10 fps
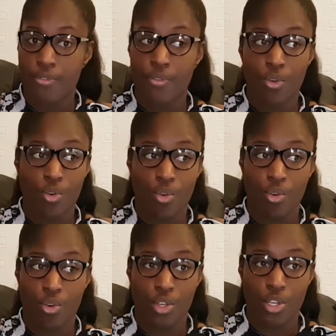
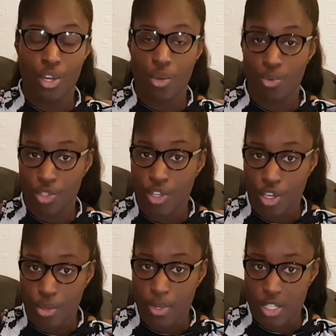for, you know,
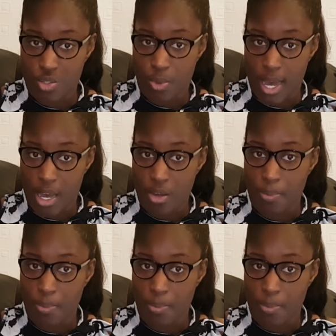you as well,